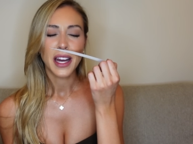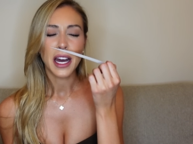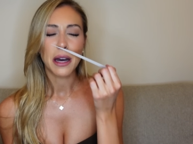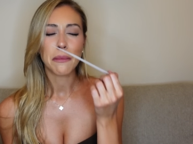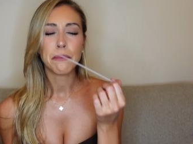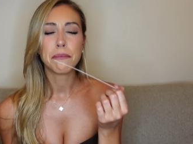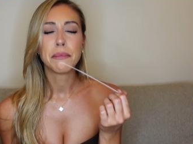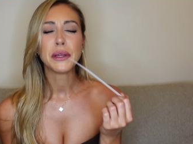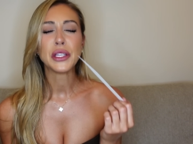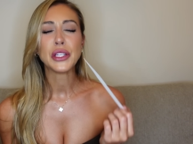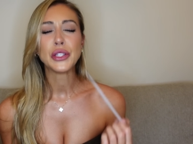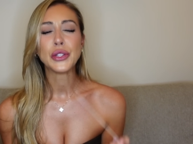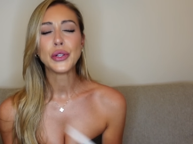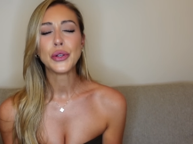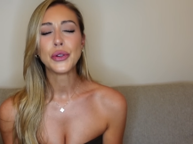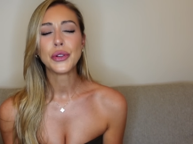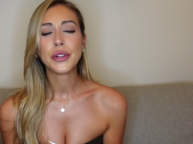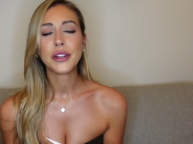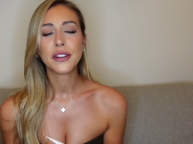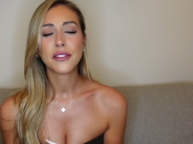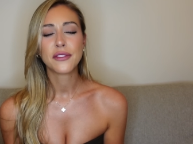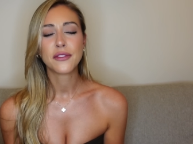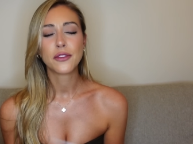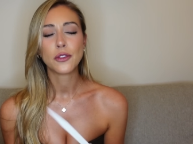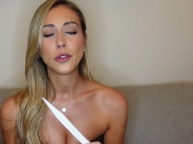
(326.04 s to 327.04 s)
A
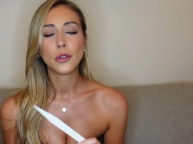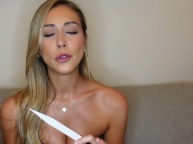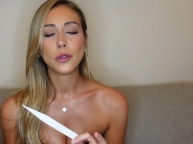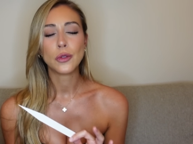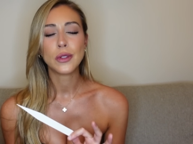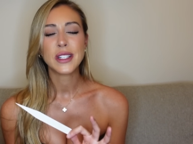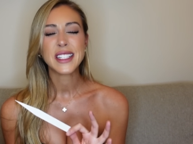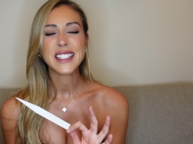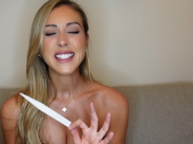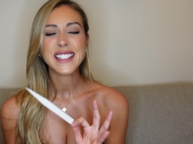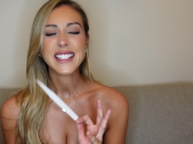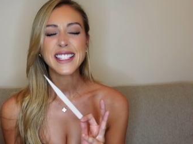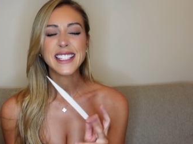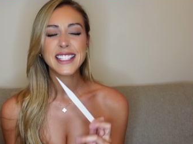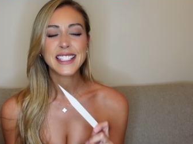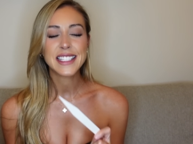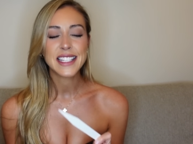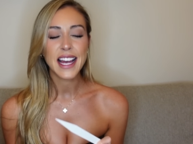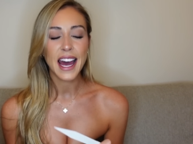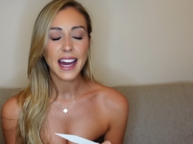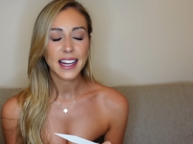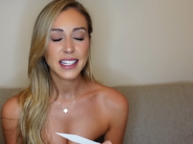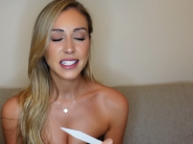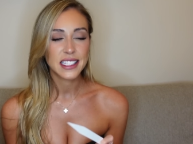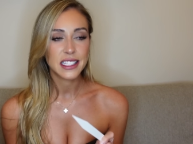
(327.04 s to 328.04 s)
beautiful,
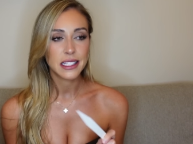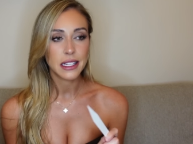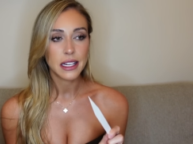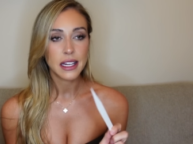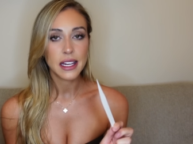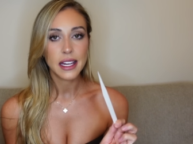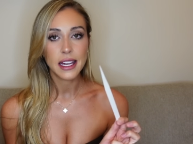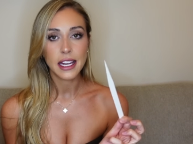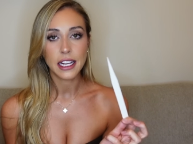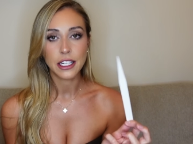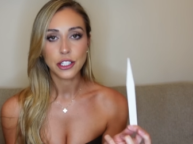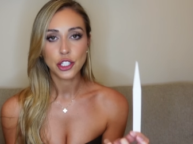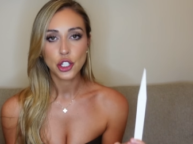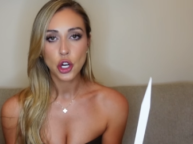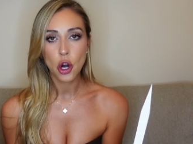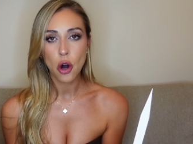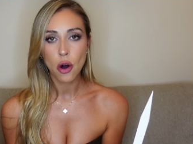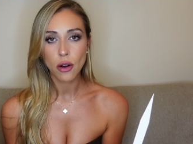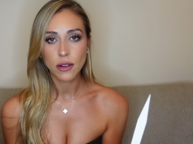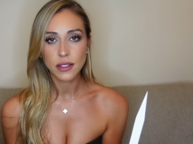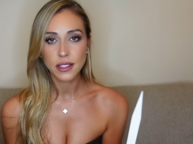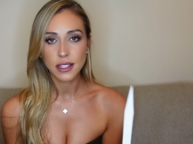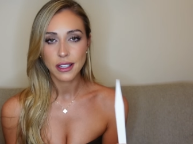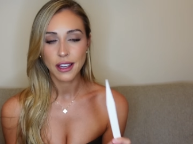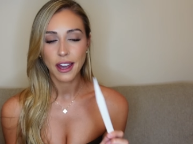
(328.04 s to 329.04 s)
sexy,
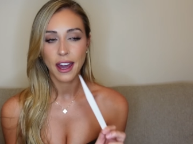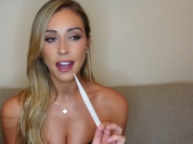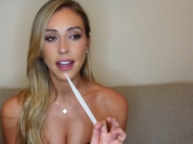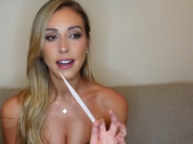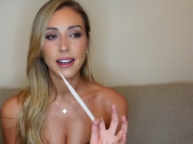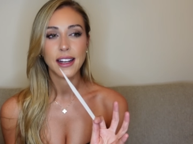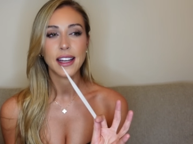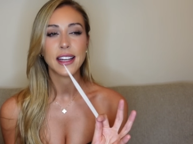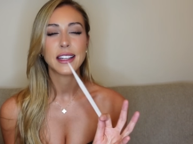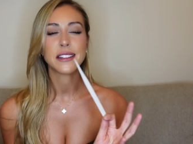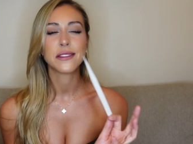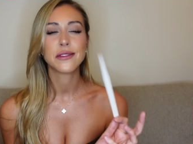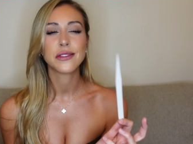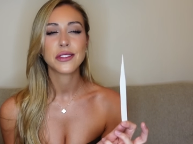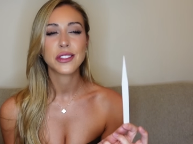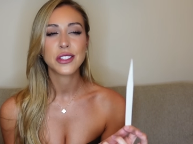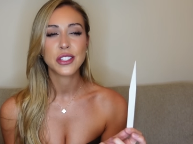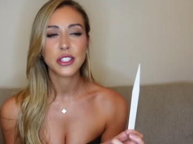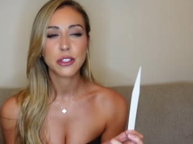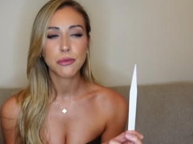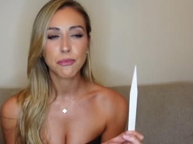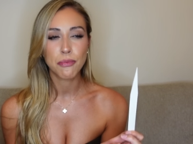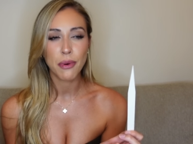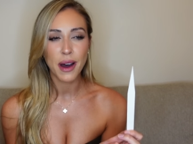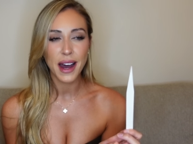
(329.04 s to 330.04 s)
intoxicating,
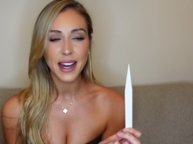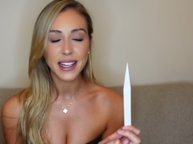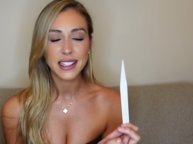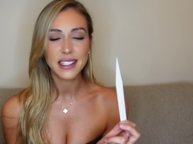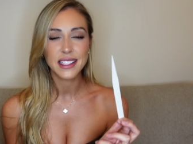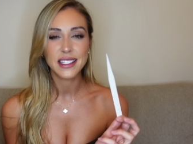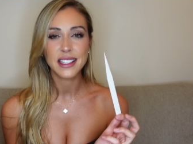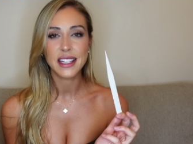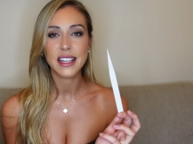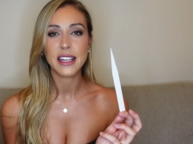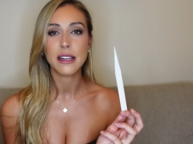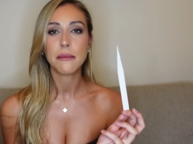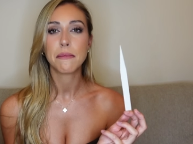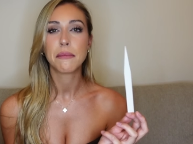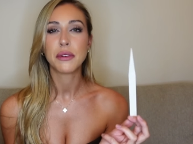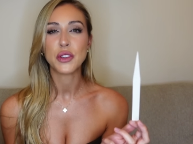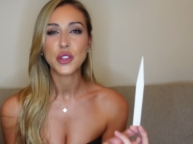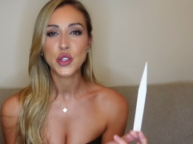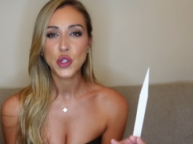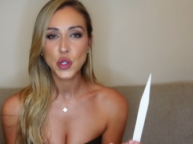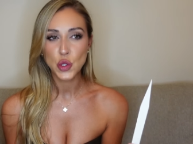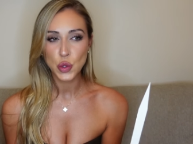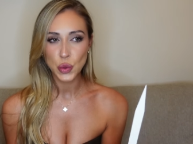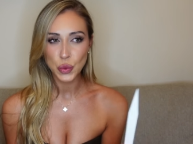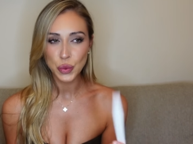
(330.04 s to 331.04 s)
spicy,
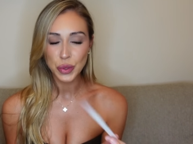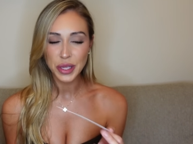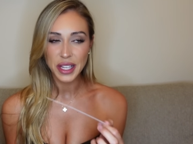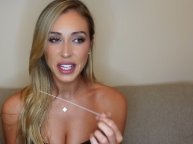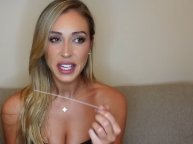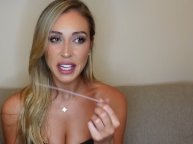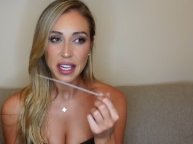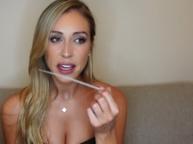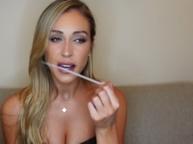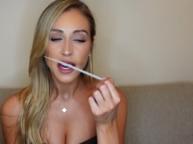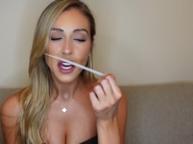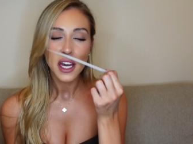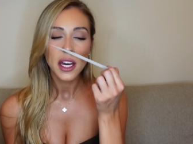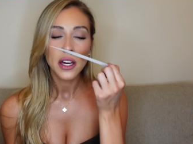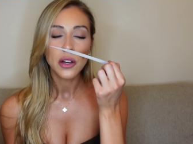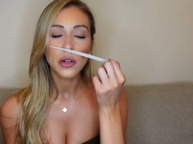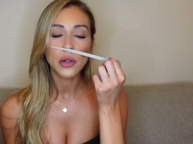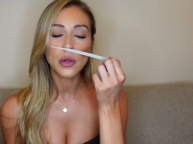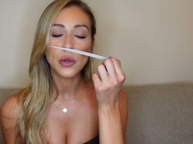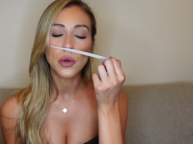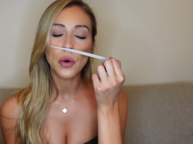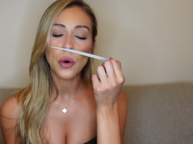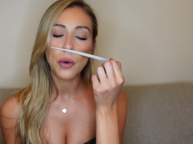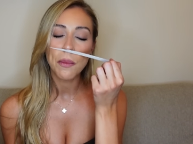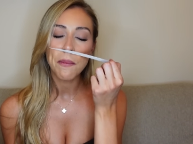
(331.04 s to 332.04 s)
patchouli,
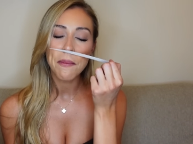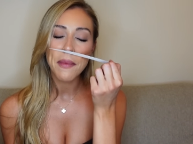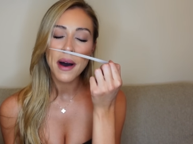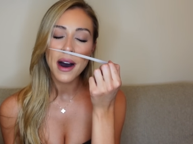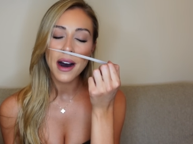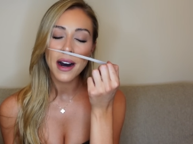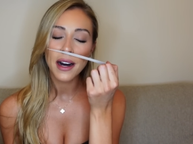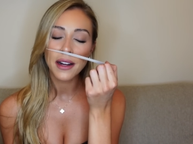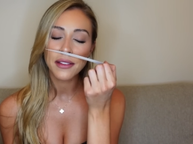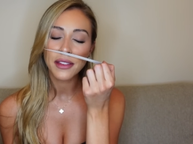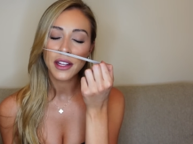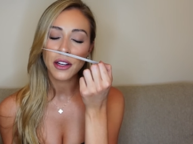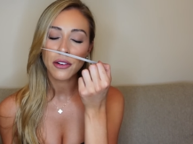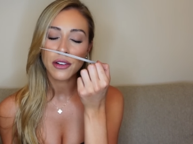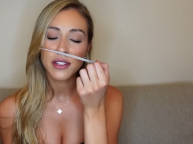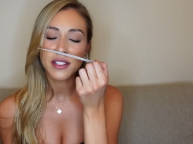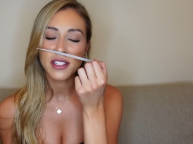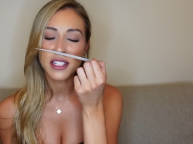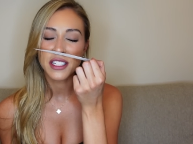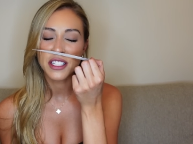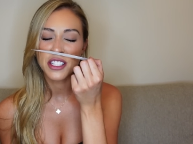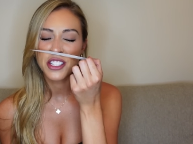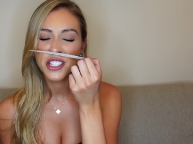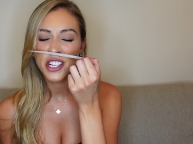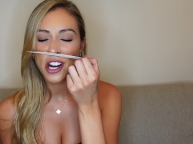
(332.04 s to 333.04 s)
gourmand. There is
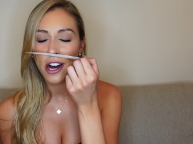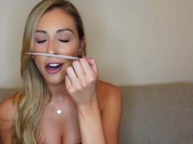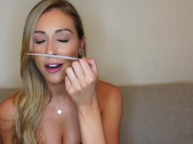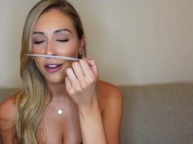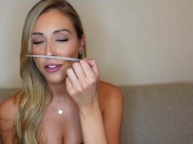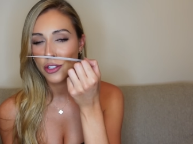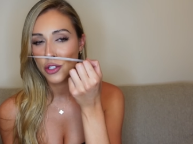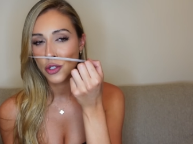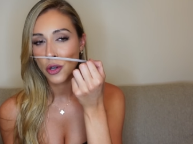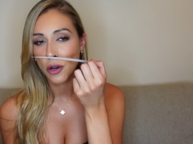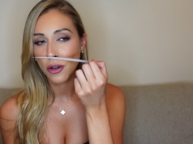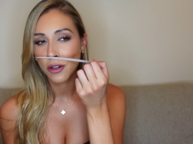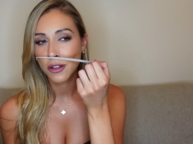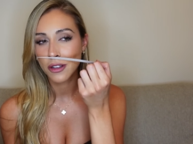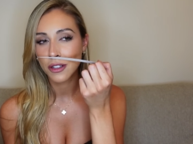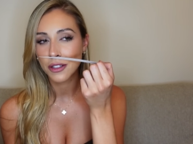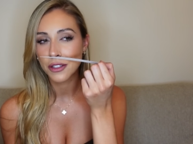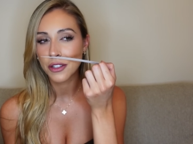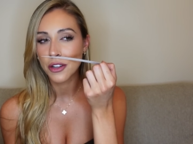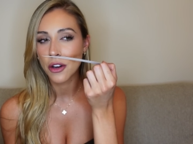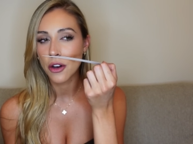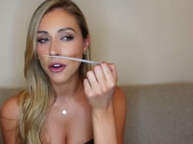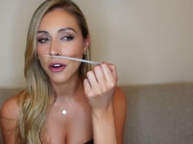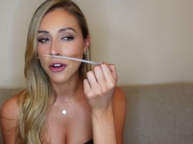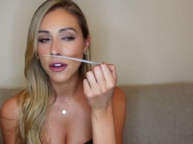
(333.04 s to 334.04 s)
a dark chocolate
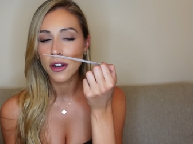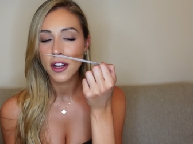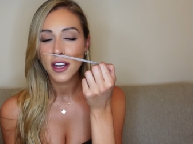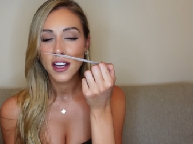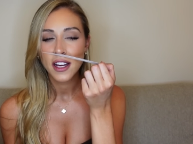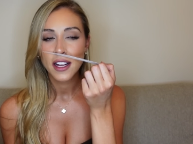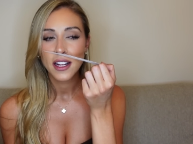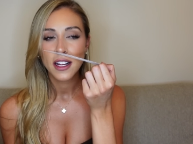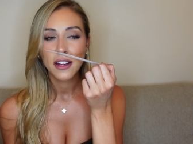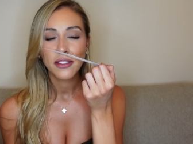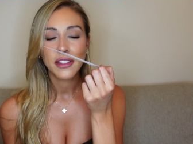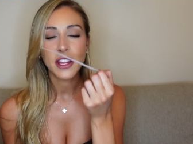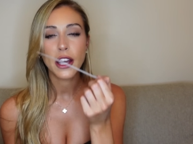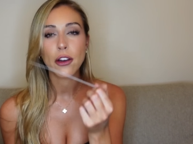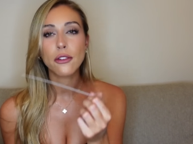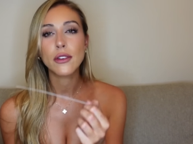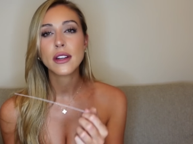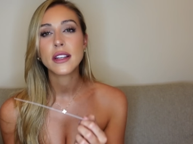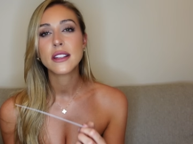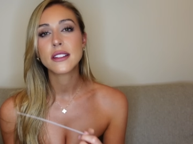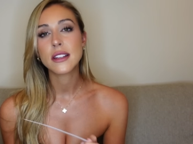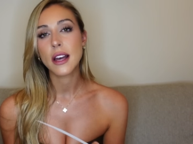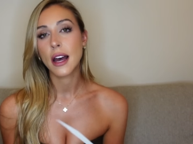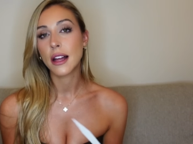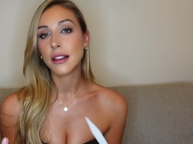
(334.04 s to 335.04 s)
note. There
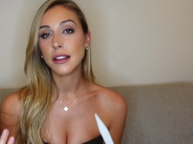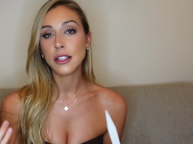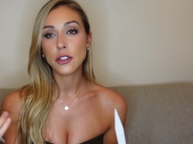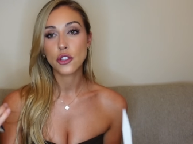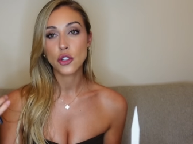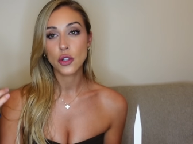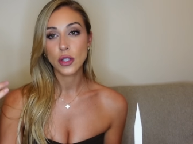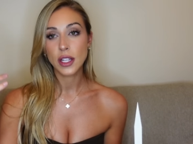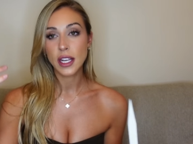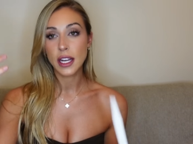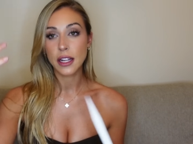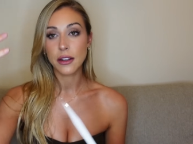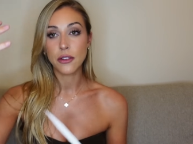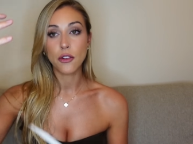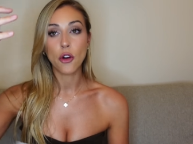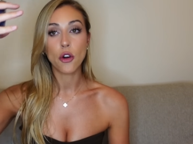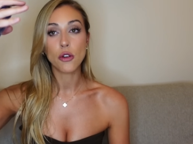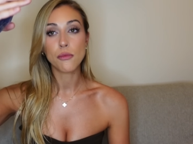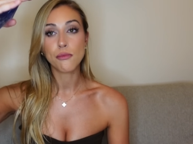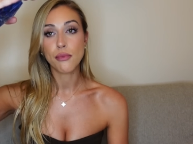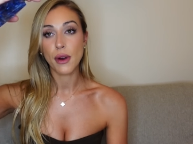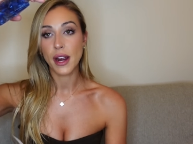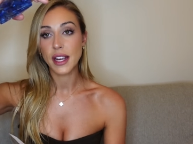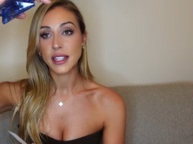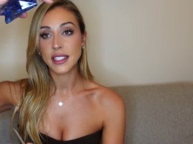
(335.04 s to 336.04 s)
is literally a
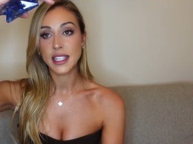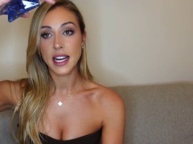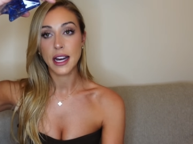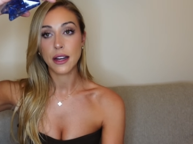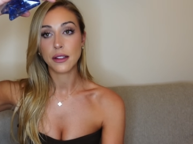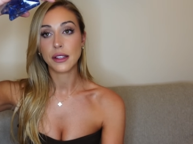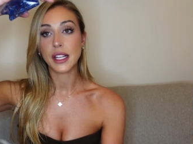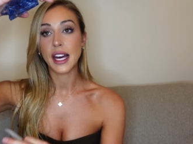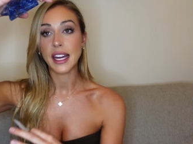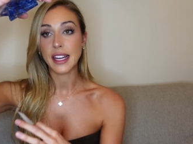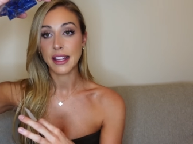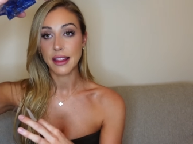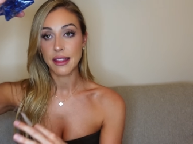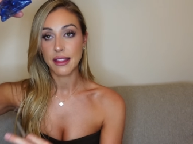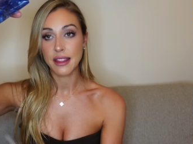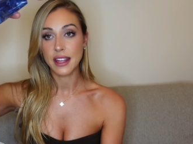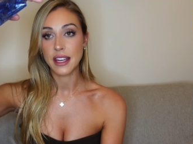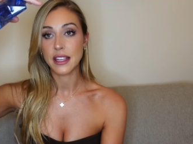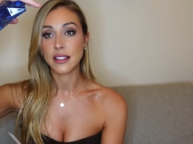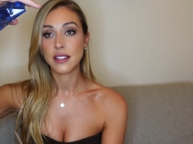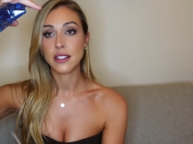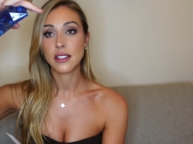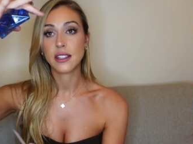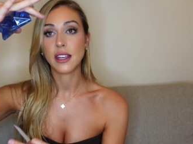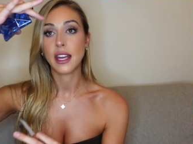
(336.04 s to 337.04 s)
note breakdown like
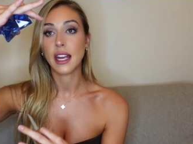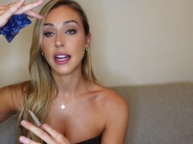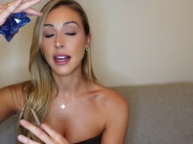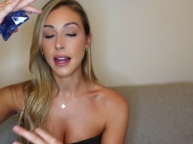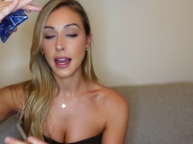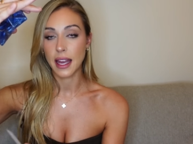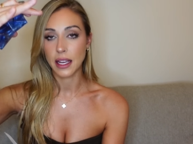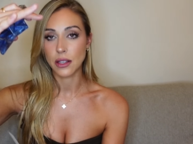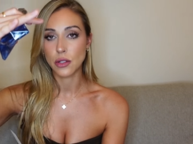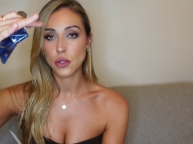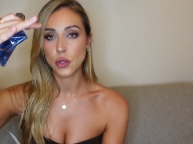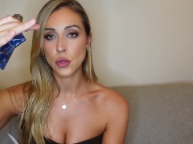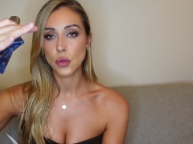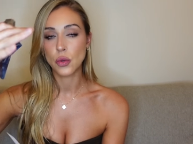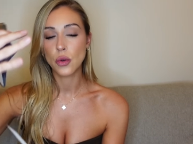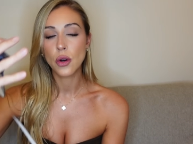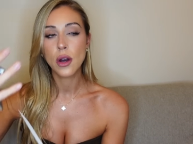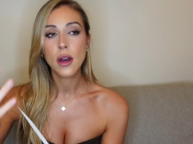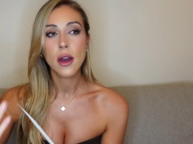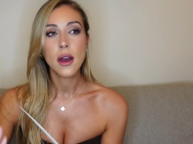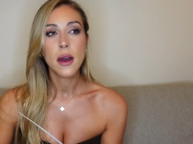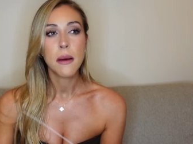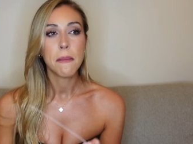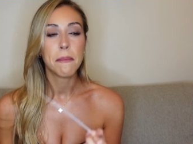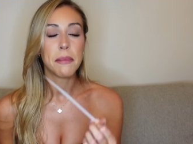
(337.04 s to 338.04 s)
this in Angel,
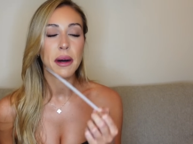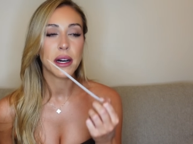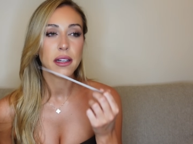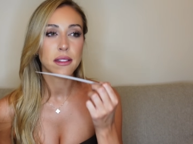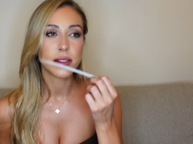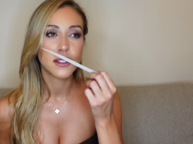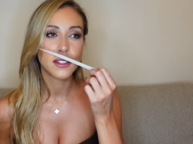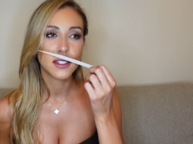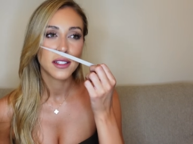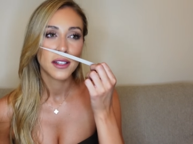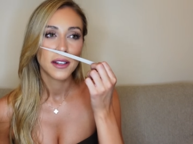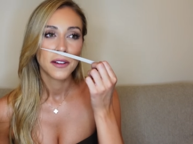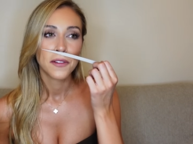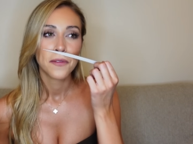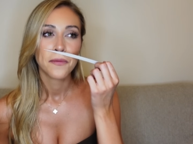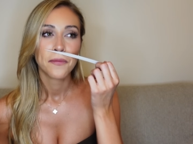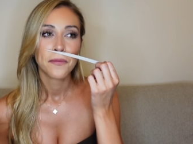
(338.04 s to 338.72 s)
but